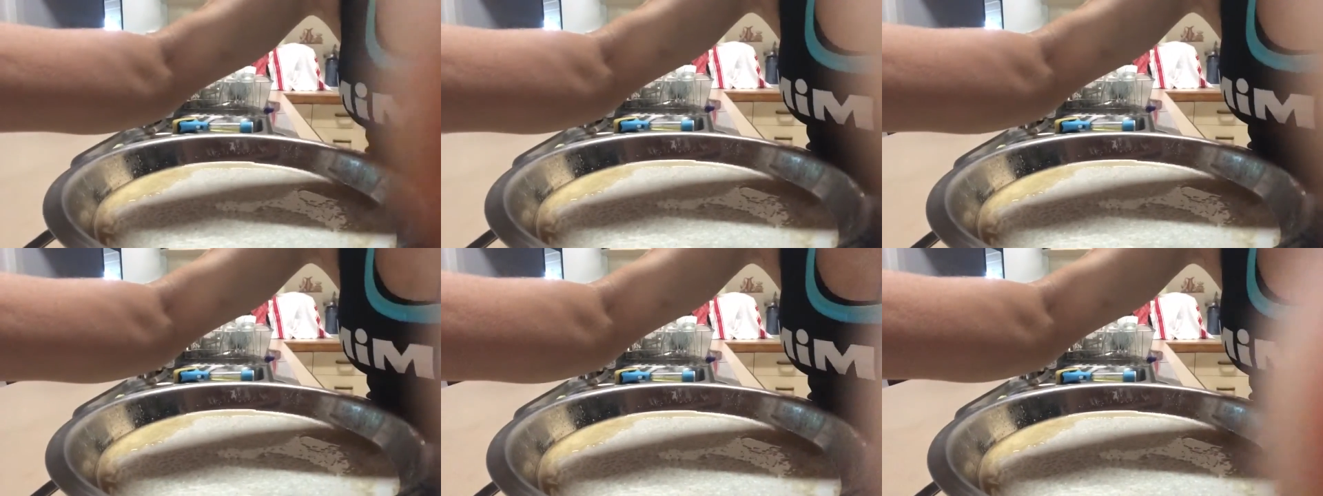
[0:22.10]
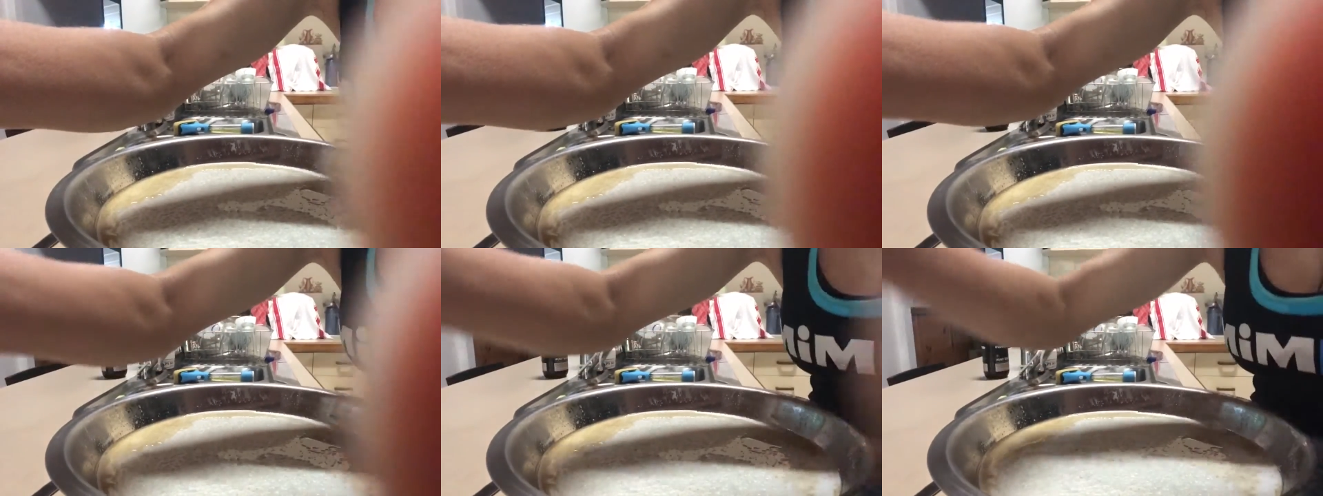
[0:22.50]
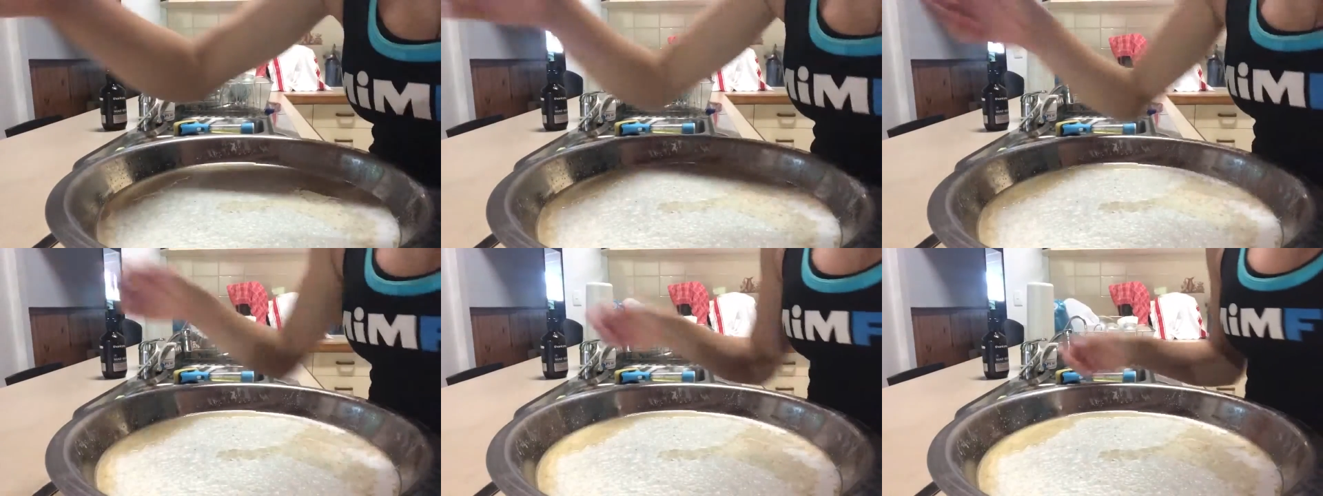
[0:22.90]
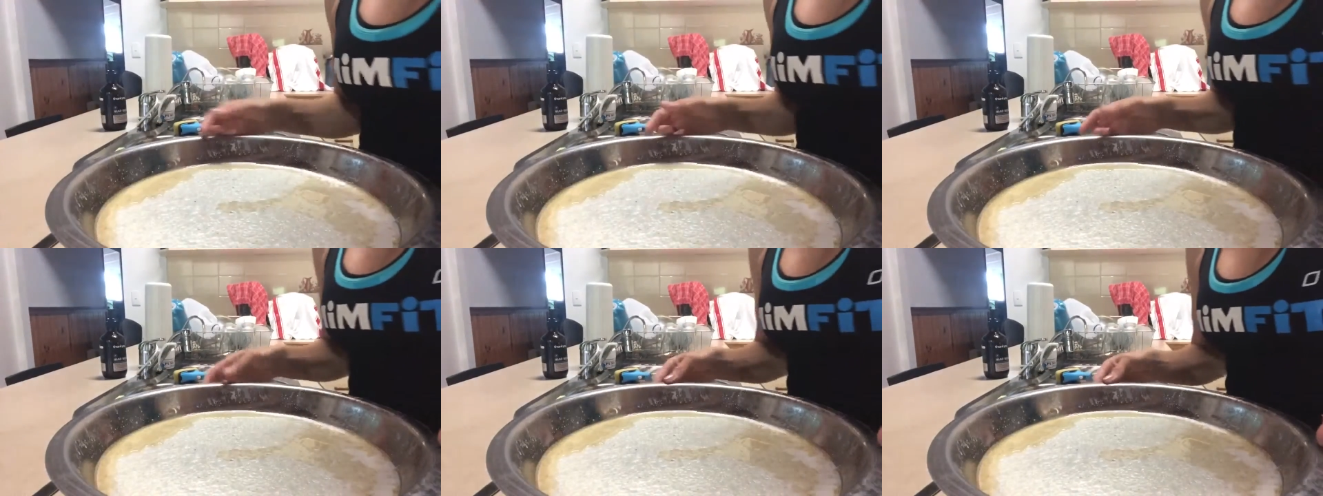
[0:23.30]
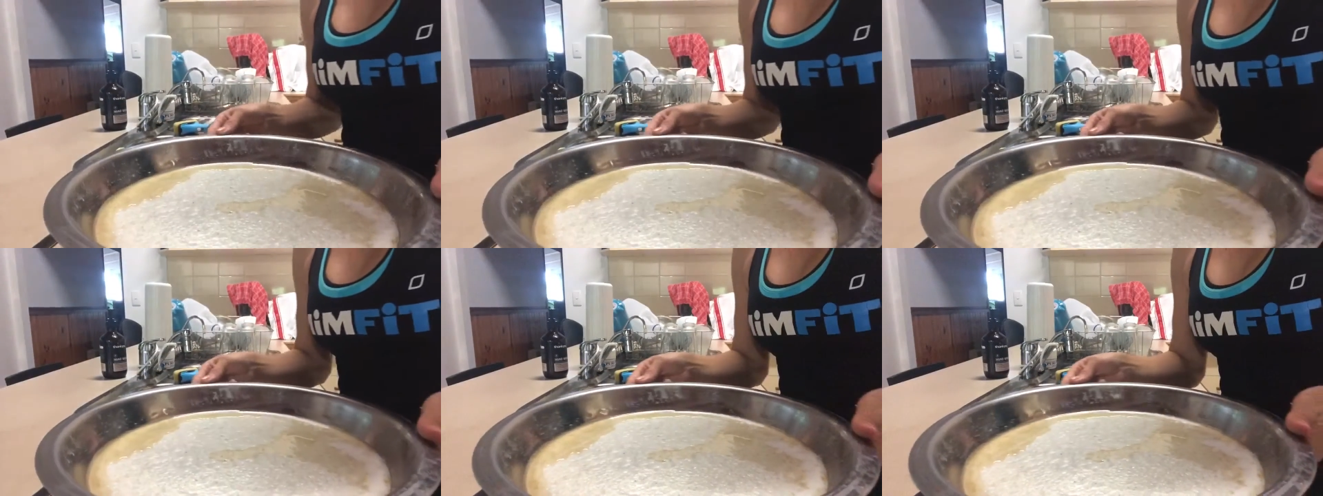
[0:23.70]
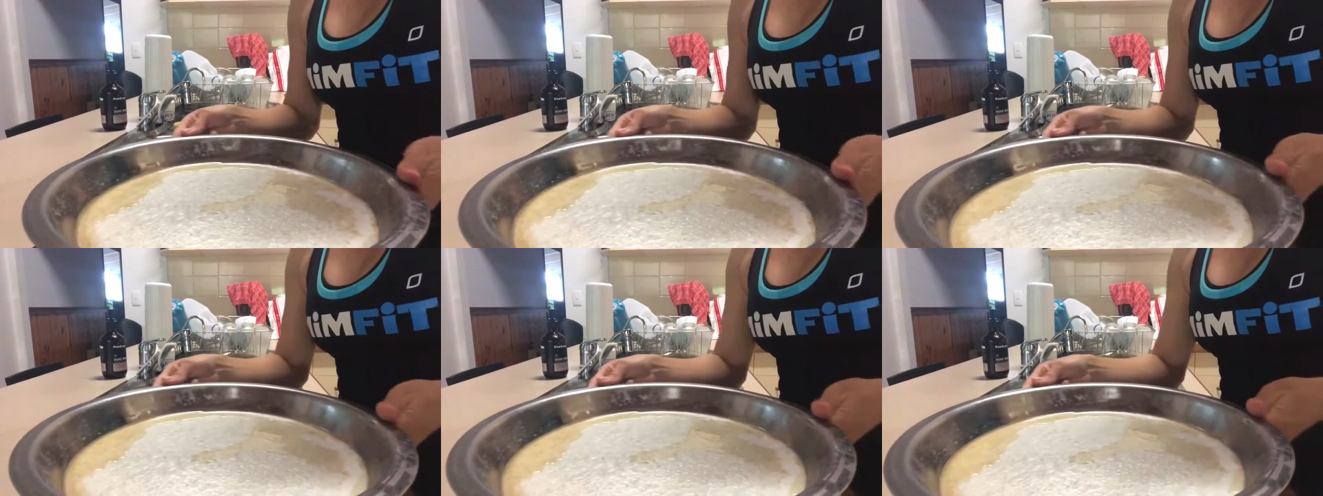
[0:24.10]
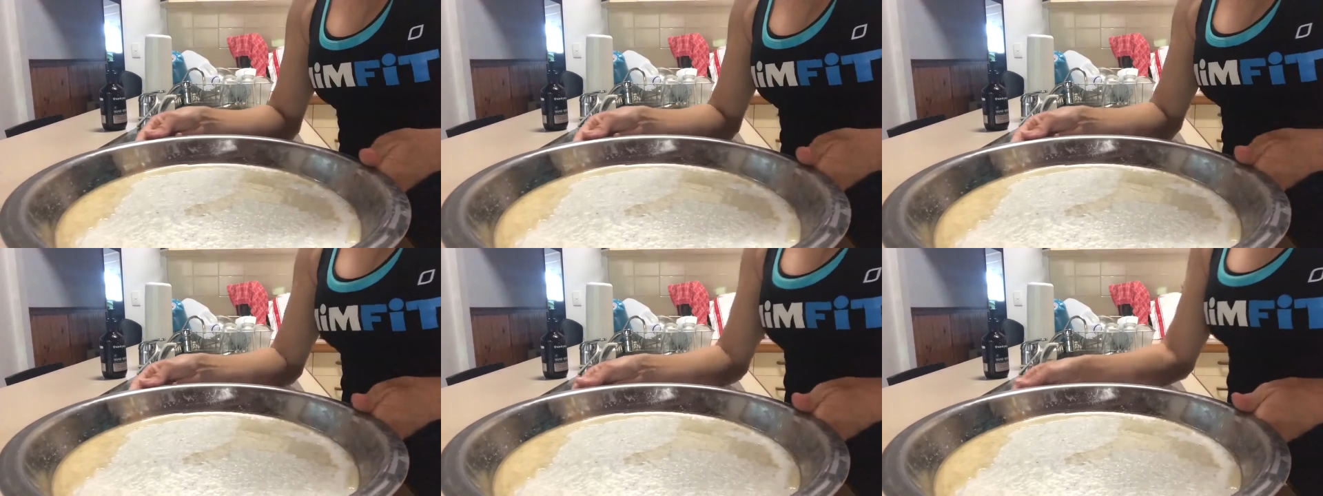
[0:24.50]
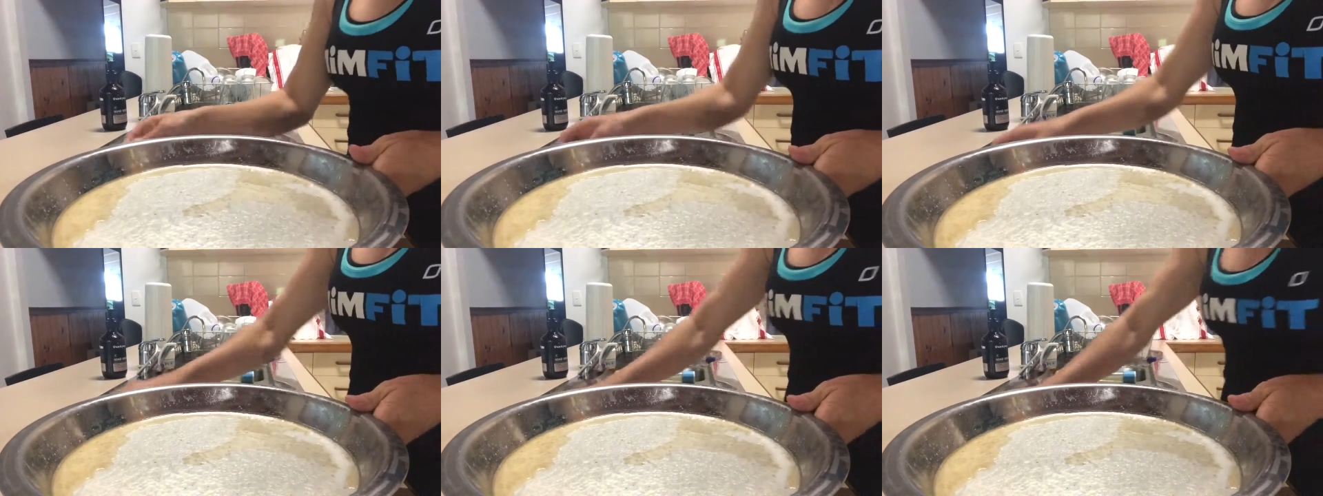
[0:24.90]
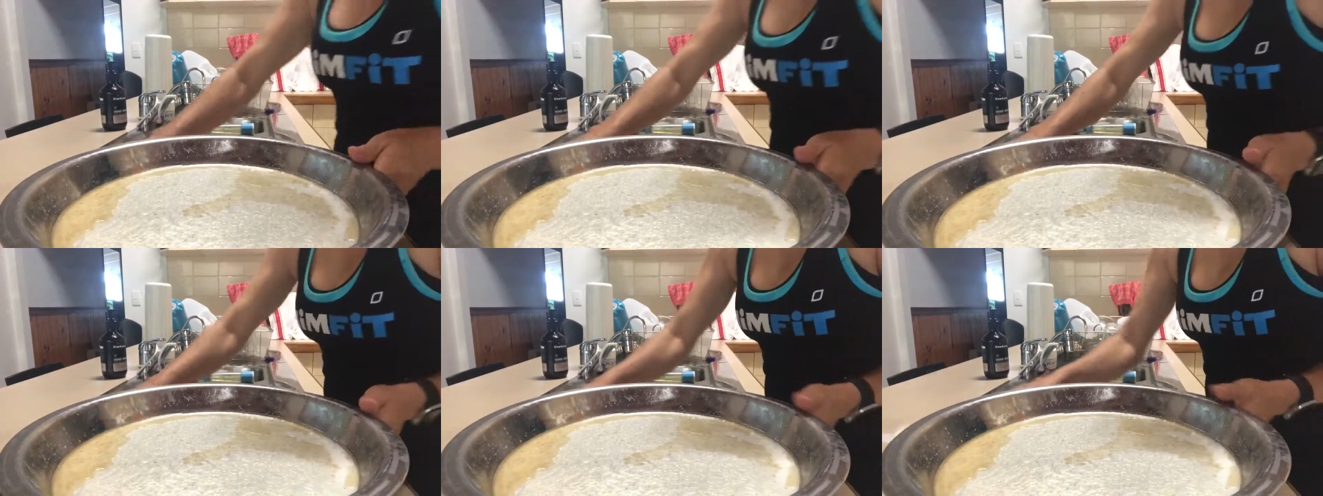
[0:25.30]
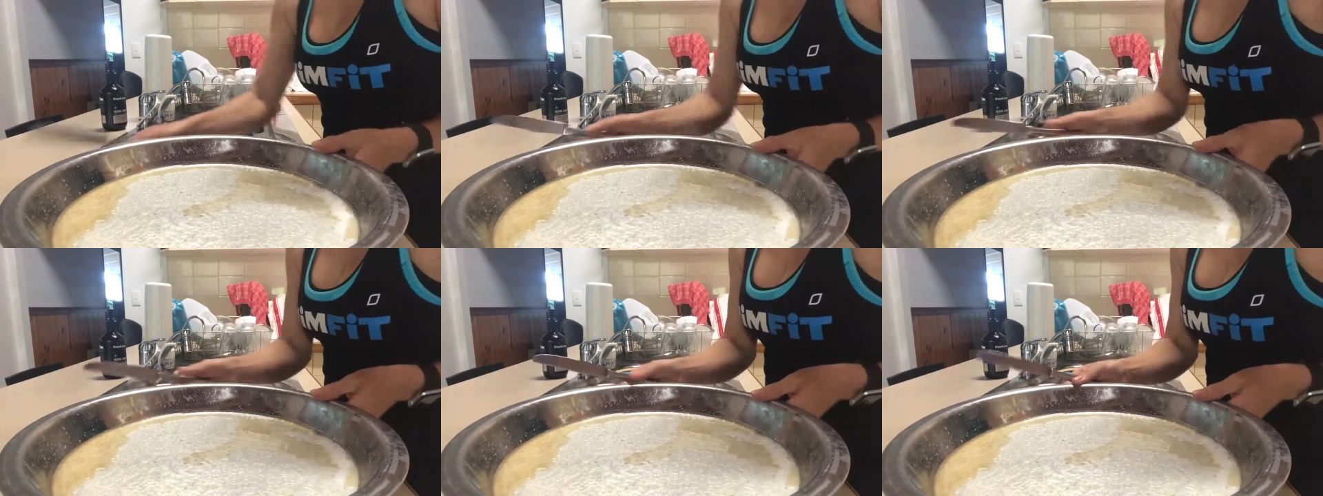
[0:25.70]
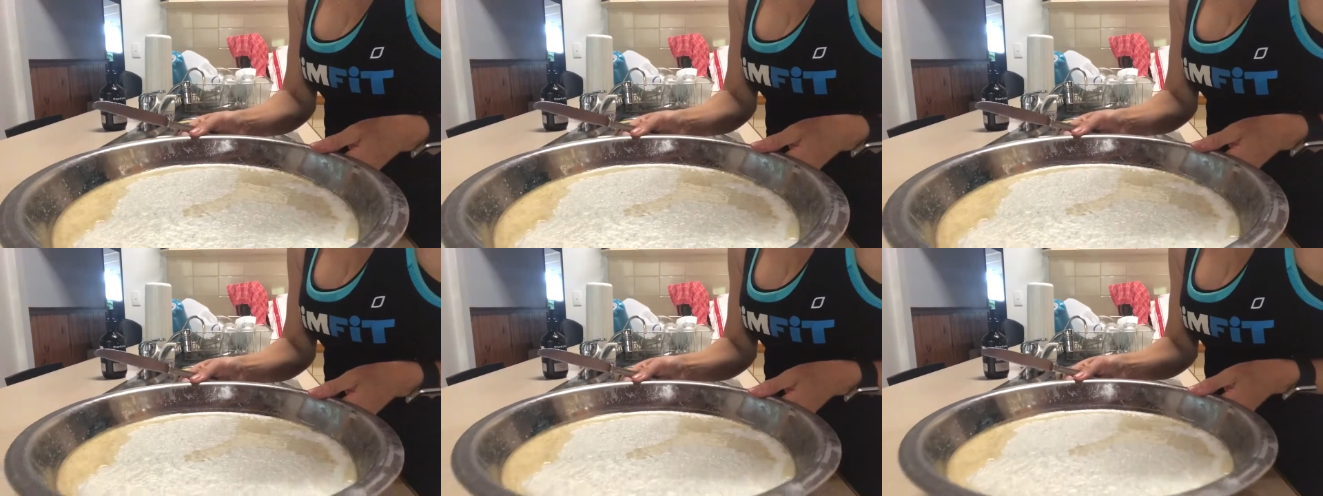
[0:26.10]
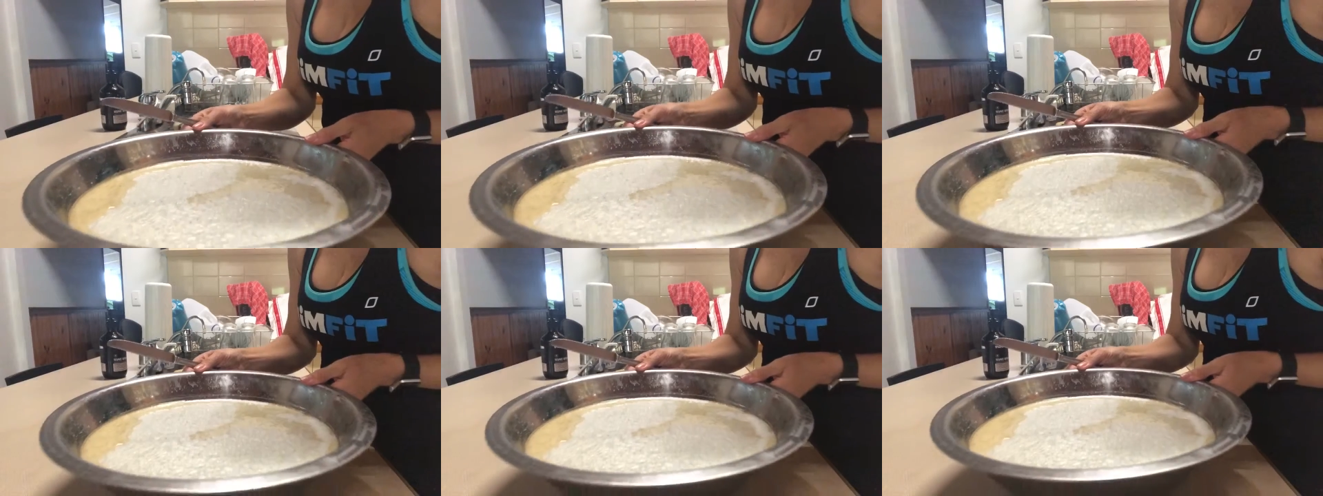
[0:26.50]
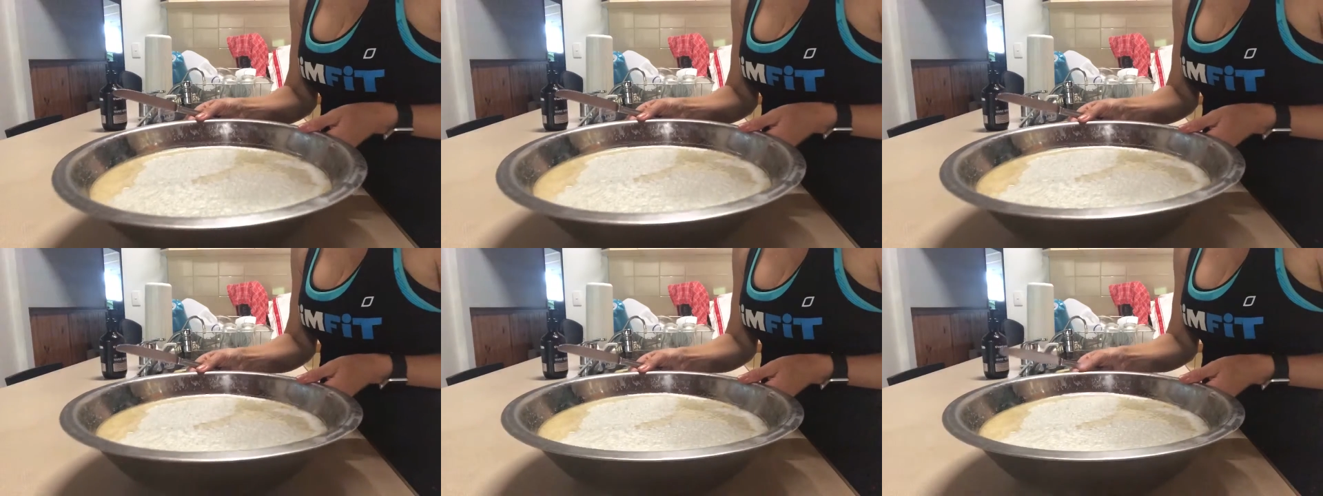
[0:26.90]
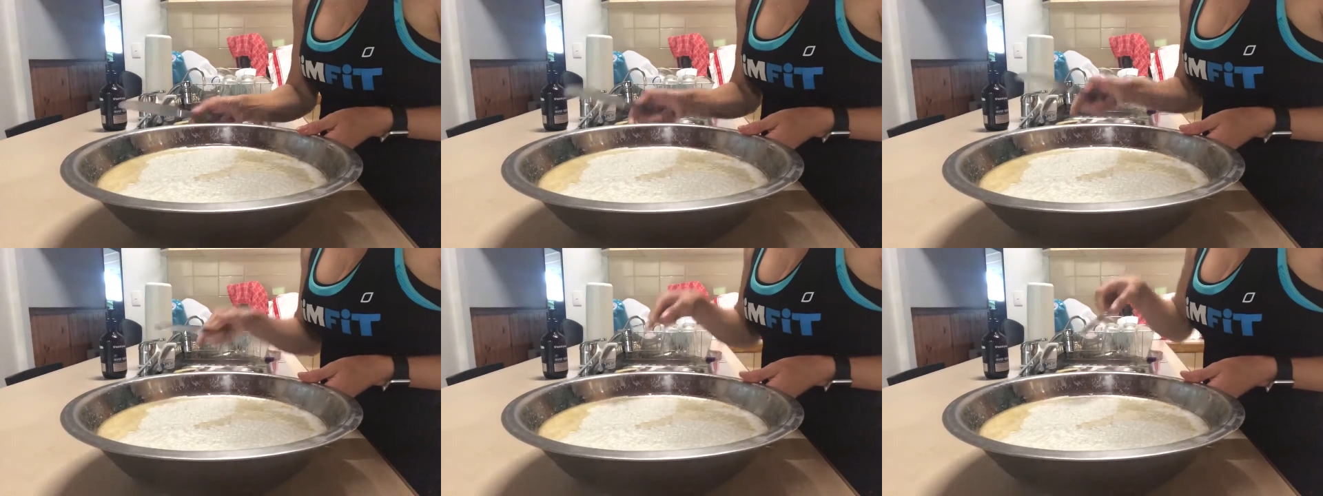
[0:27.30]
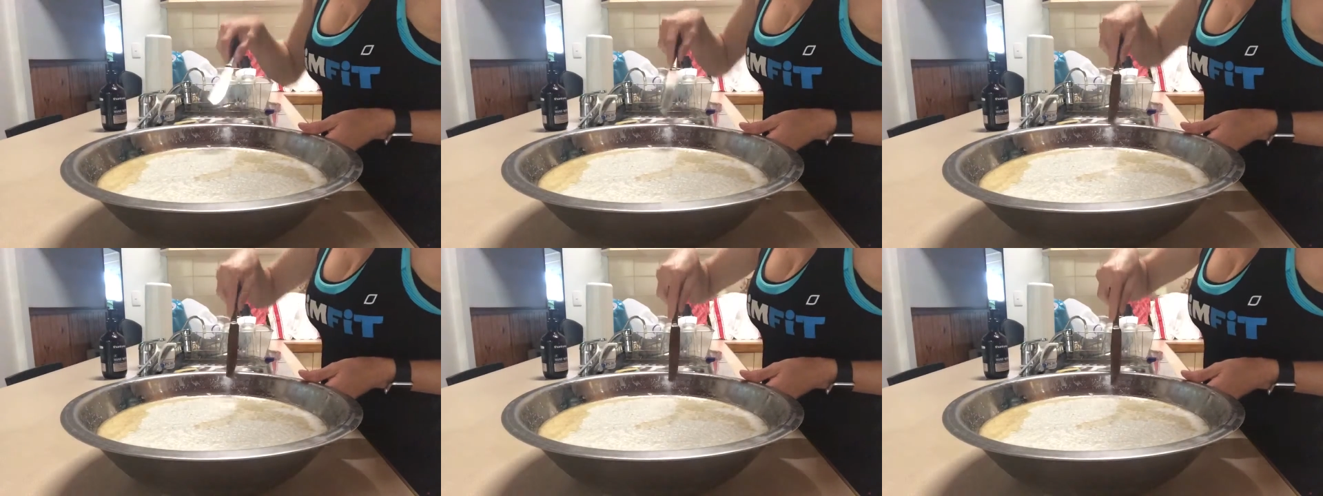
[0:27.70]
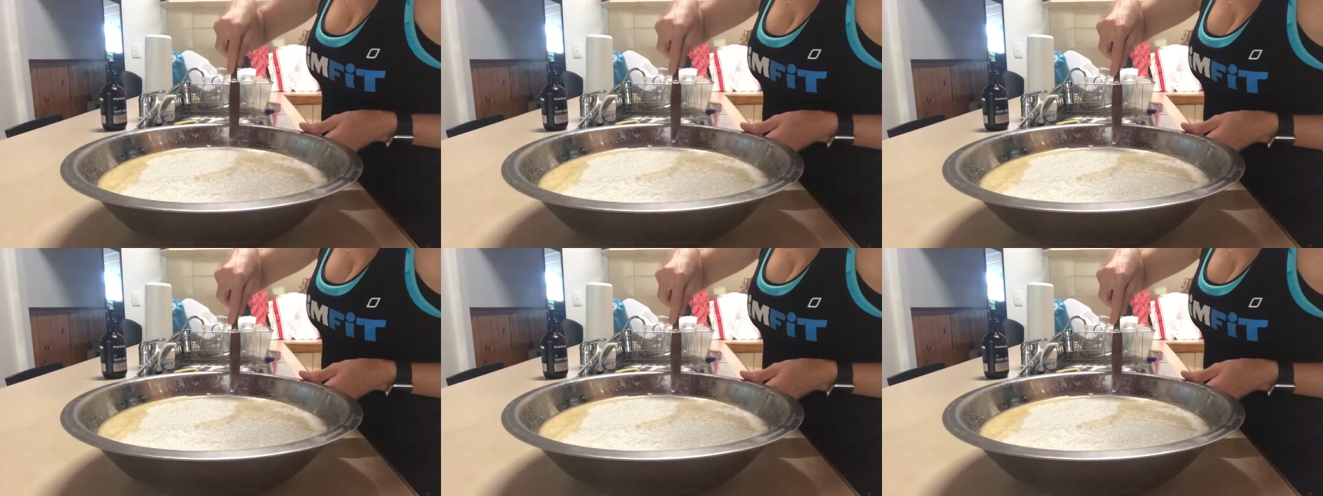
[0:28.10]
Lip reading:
[unreadable: no face in view]